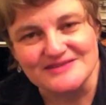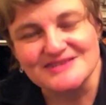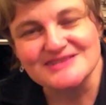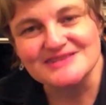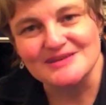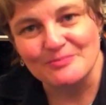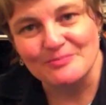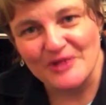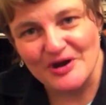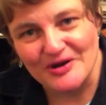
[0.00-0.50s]
is
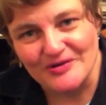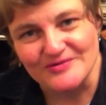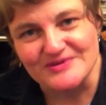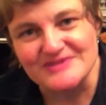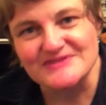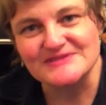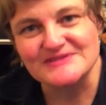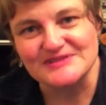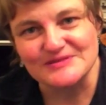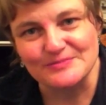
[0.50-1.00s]

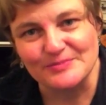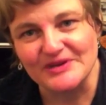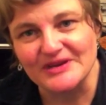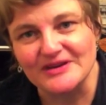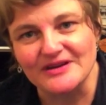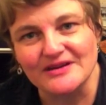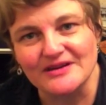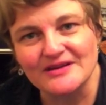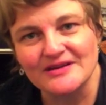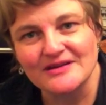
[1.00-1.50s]
supposed to
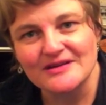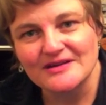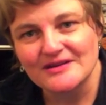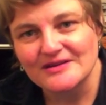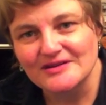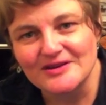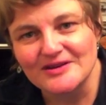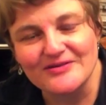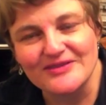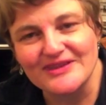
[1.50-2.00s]
be.
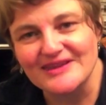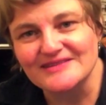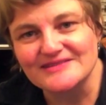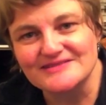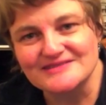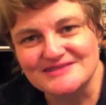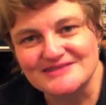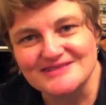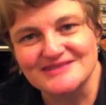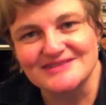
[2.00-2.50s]
No, they
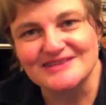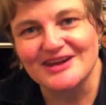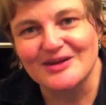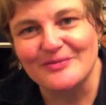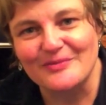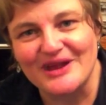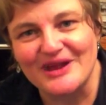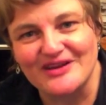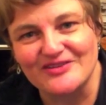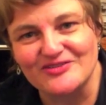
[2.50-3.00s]
did
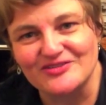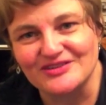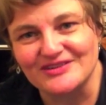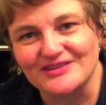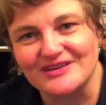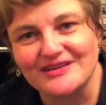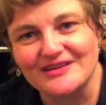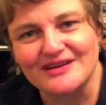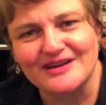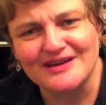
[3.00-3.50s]
not imagine
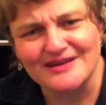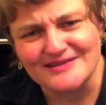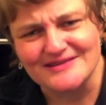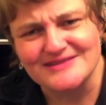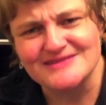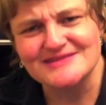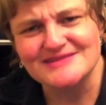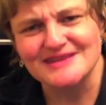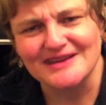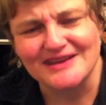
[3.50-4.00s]

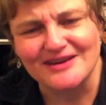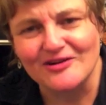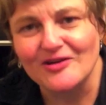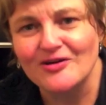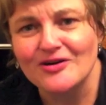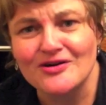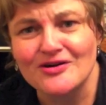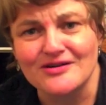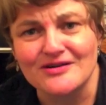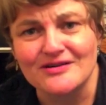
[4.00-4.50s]
us at
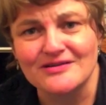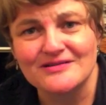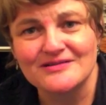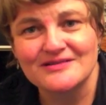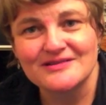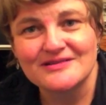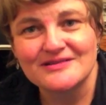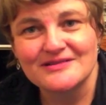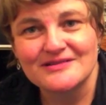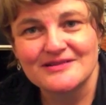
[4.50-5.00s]
all.
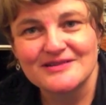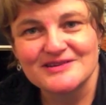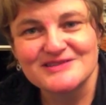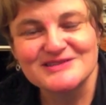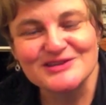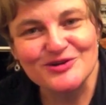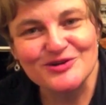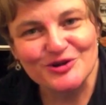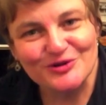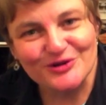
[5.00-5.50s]

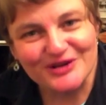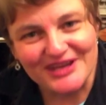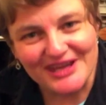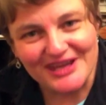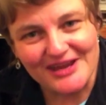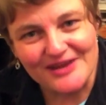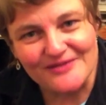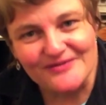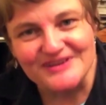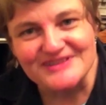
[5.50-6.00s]
So who
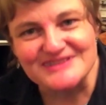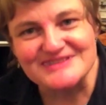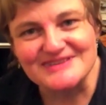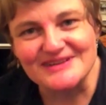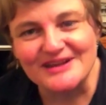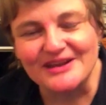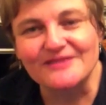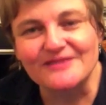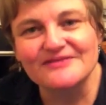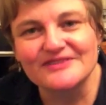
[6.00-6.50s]
gave us
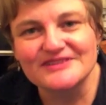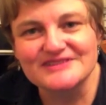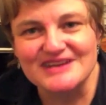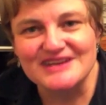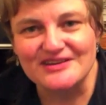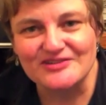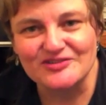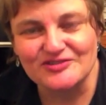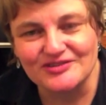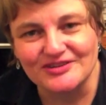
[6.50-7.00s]
the
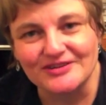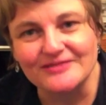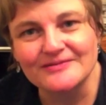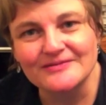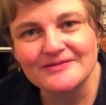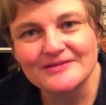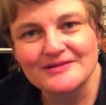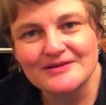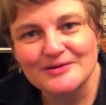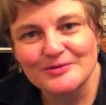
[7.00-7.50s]
invitation?
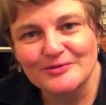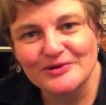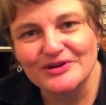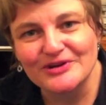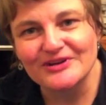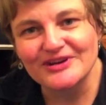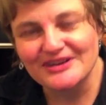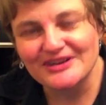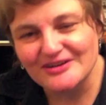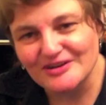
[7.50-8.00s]
We
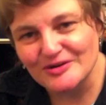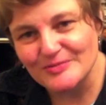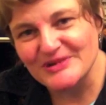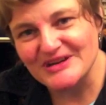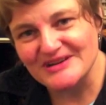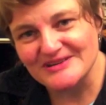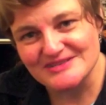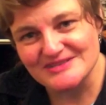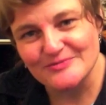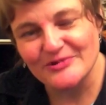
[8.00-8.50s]
are here
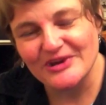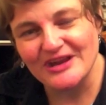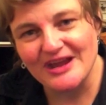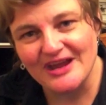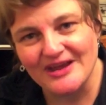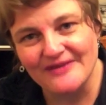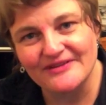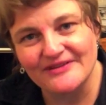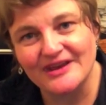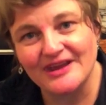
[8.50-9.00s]
because we
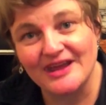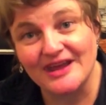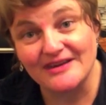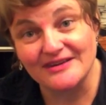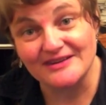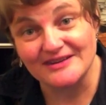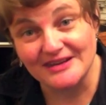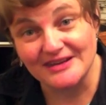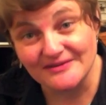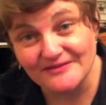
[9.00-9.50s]
have had
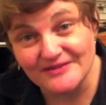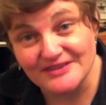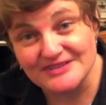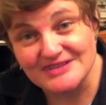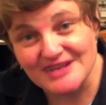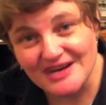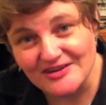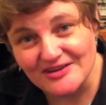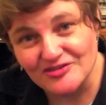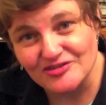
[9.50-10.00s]
an
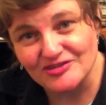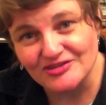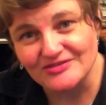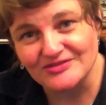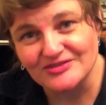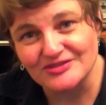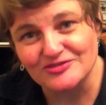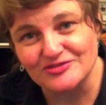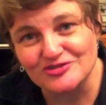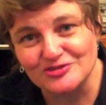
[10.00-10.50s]

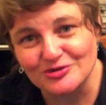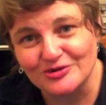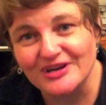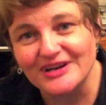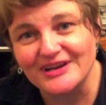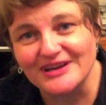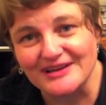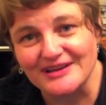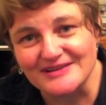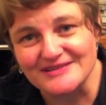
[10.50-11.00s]
invitation to
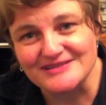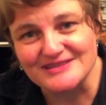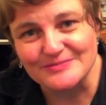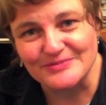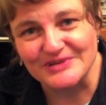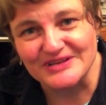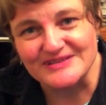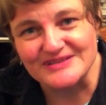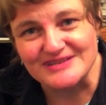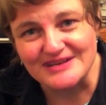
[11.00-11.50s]
join in, to
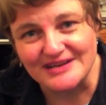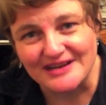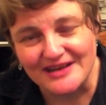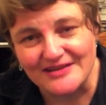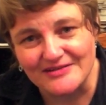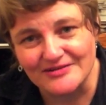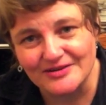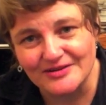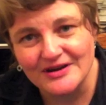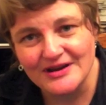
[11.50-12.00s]
be
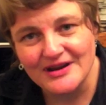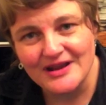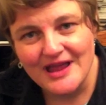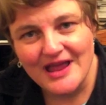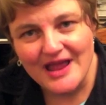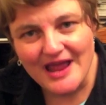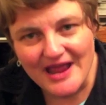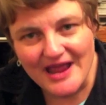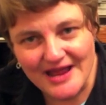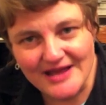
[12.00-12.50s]
together,
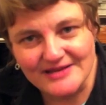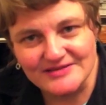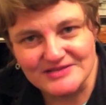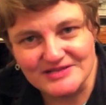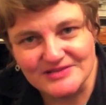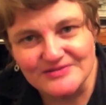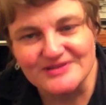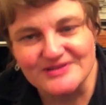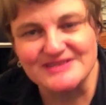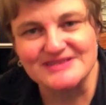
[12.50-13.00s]
and
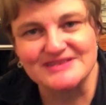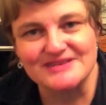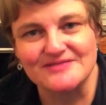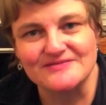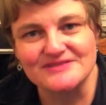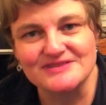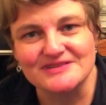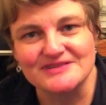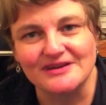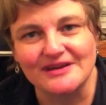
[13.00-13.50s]
to
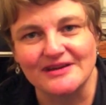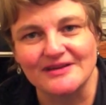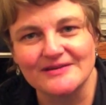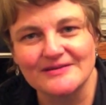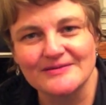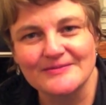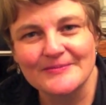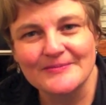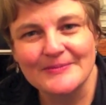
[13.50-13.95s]
associate.